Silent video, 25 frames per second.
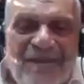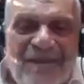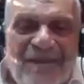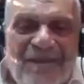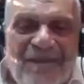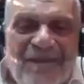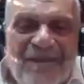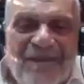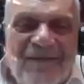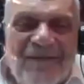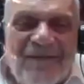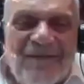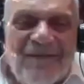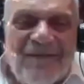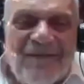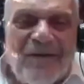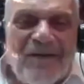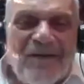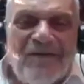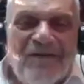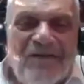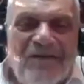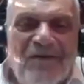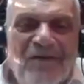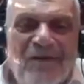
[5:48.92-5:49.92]

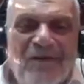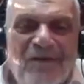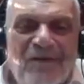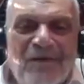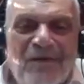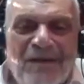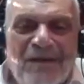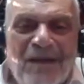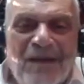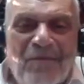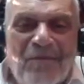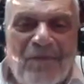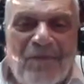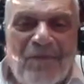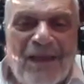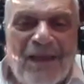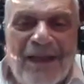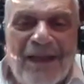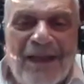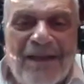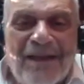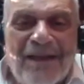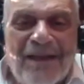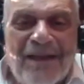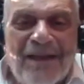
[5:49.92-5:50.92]
Nobody's doing what they
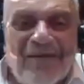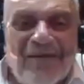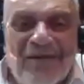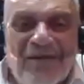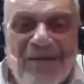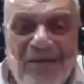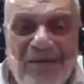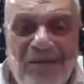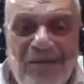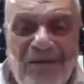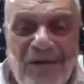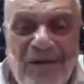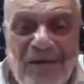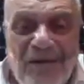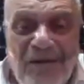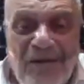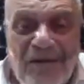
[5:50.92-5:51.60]
plan to do.